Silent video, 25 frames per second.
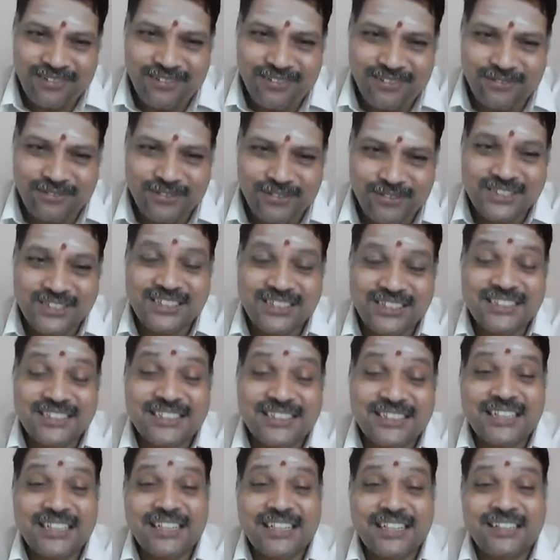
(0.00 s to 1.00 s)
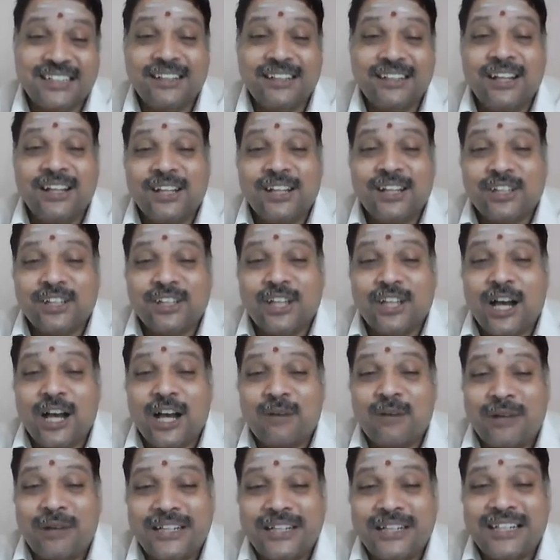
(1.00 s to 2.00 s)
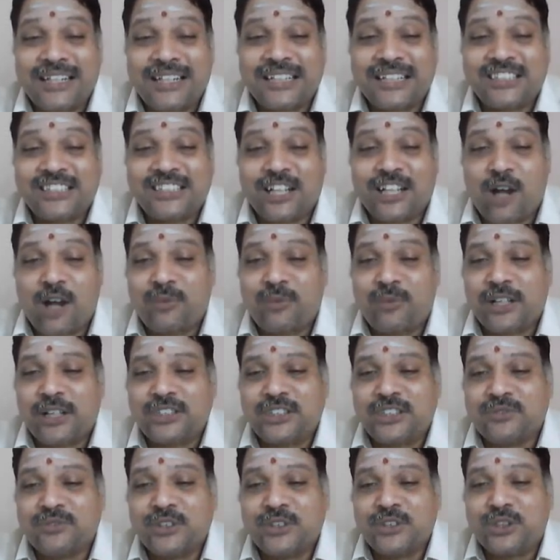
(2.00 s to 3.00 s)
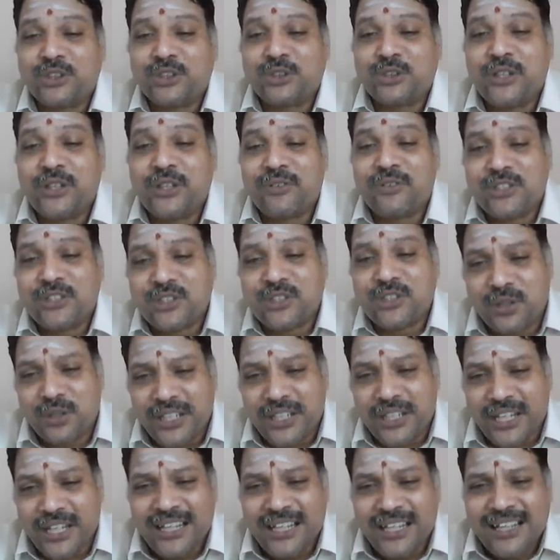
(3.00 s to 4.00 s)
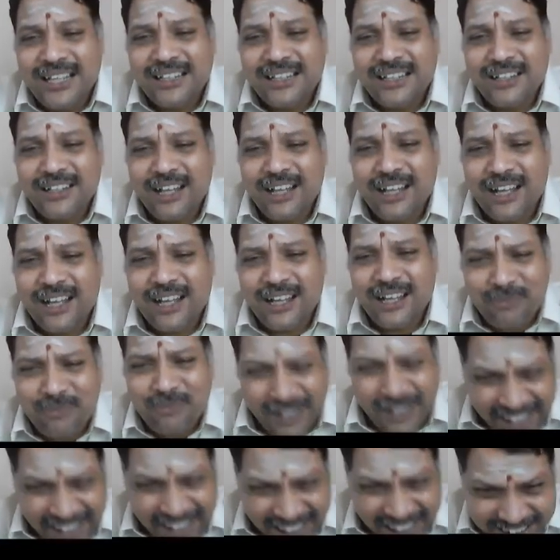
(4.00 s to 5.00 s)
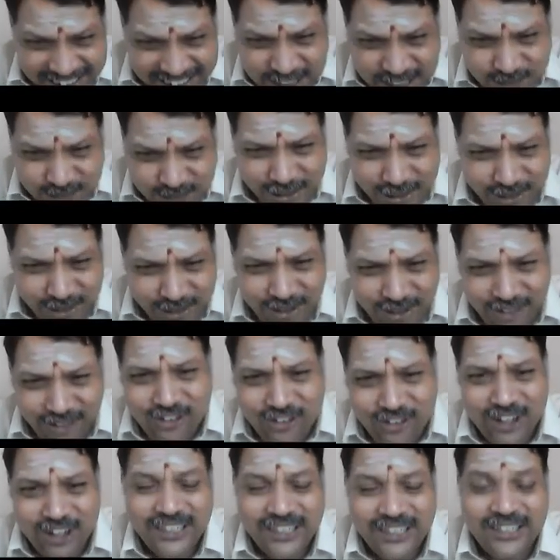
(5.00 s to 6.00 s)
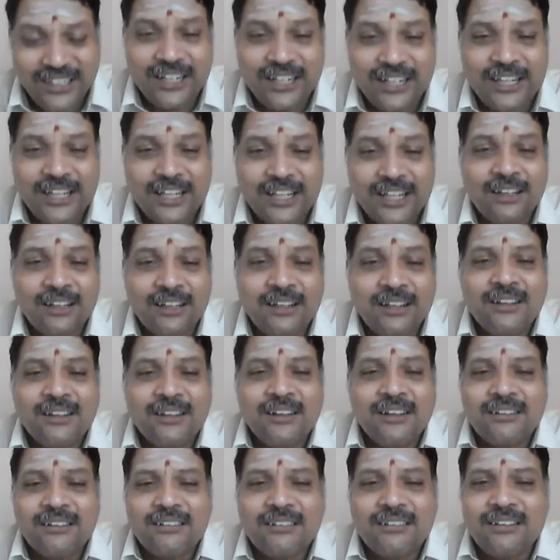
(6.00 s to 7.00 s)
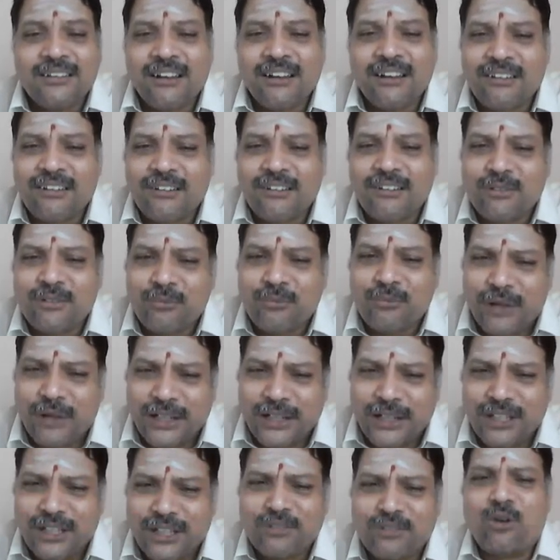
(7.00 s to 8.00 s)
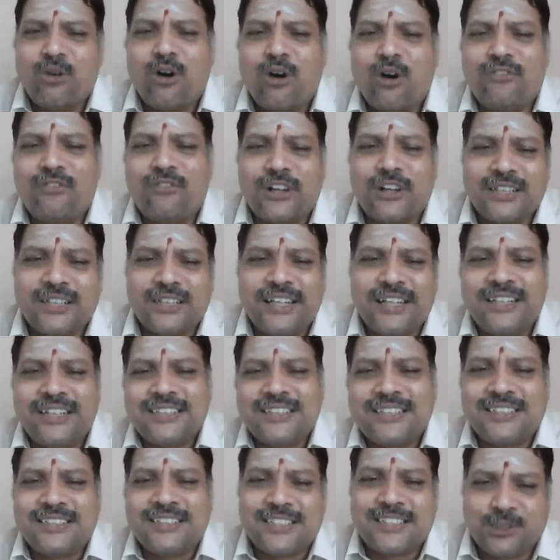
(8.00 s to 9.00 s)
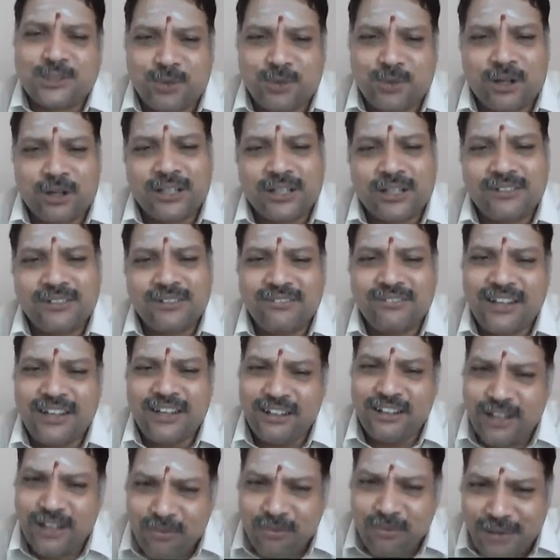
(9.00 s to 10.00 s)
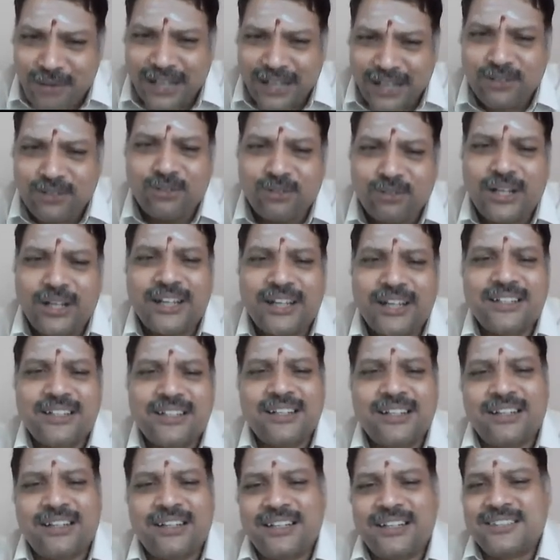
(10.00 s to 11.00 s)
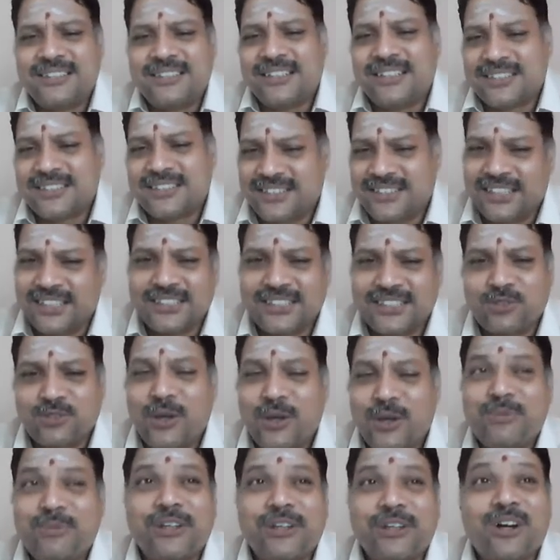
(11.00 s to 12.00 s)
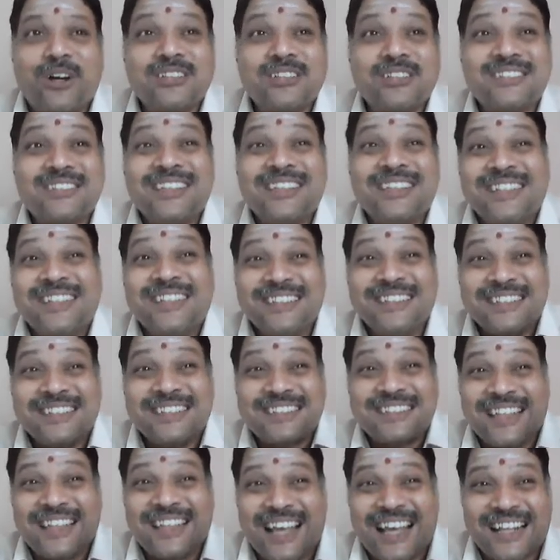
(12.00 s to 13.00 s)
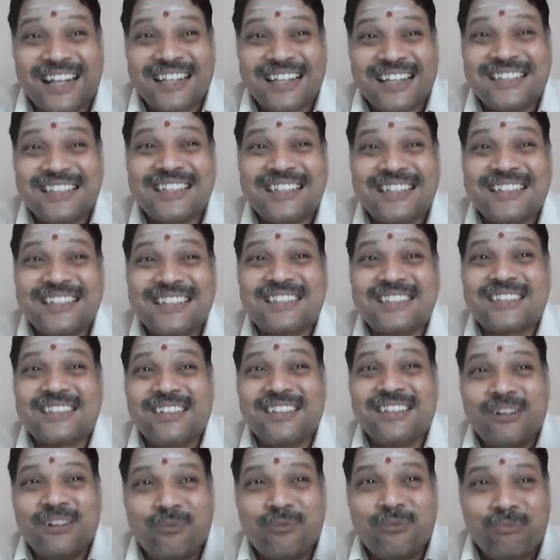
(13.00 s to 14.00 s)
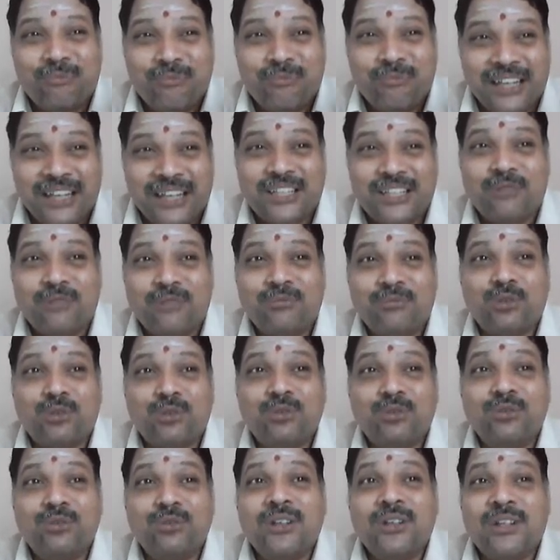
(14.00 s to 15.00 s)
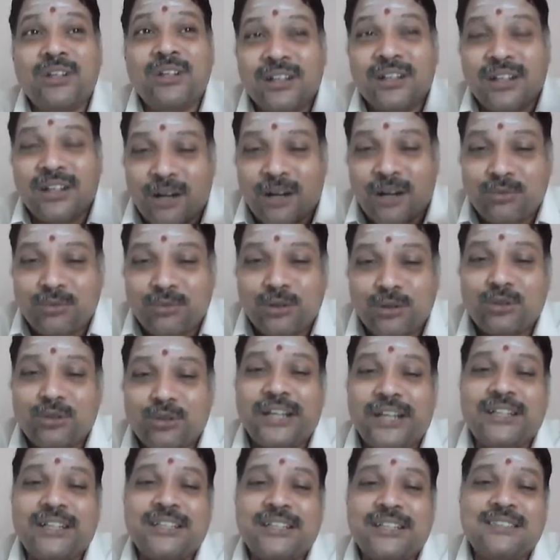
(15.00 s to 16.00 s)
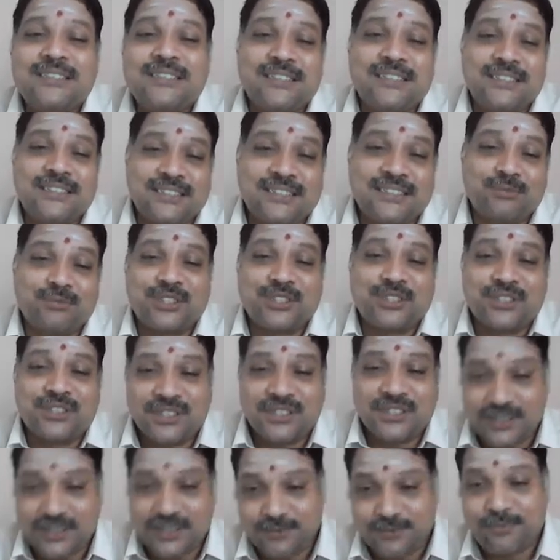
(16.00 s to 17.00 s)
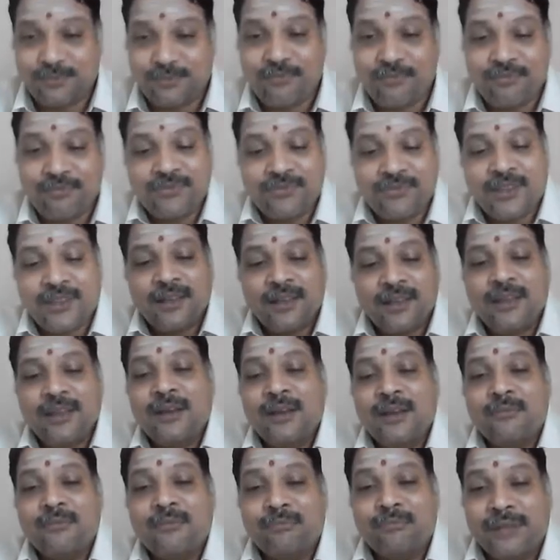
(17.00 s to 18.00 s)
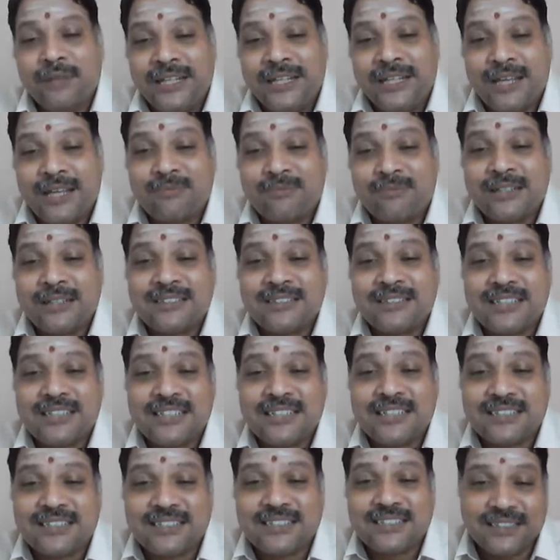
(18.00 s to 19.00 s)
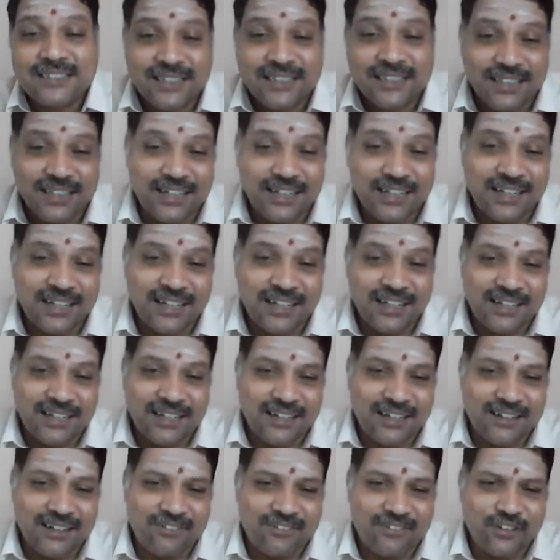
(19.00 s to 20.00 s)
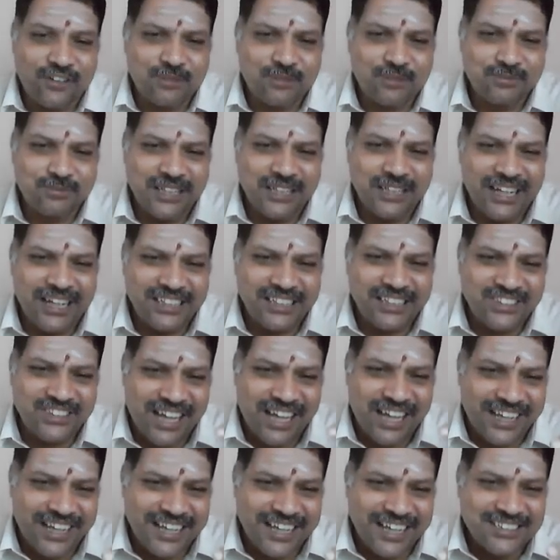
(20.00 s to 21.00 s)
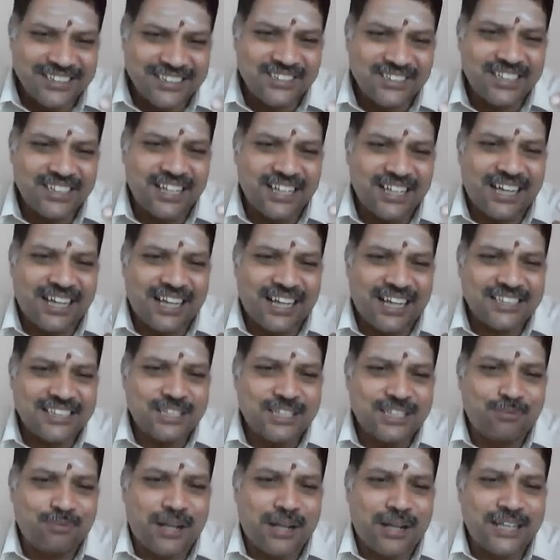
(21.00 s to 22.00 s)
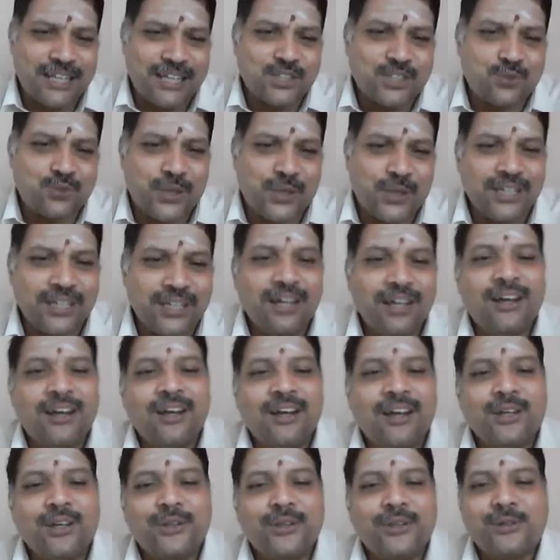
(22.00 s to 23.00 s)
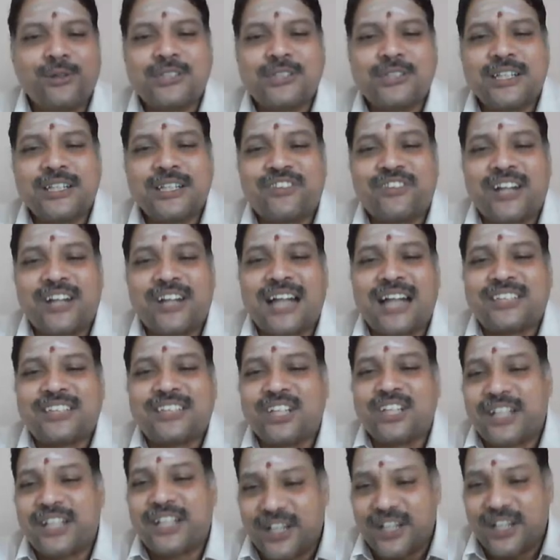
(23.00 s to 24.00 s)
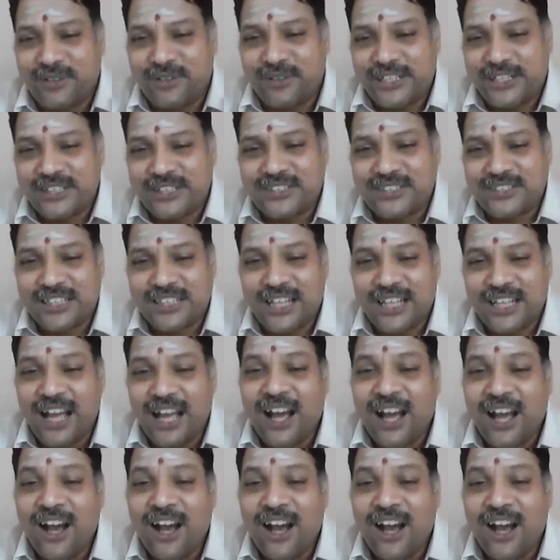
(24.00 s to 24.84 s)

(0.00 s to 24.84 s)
which result in the multinational corporation wish to eventually rate this particular foreign earning, better go for the indigenous product. They'll come back to the indigenous status. Why? Because this currency risk make them to come to the indigenous business. Many MNCs firms hedge against the currency price swing using financial derivatives in the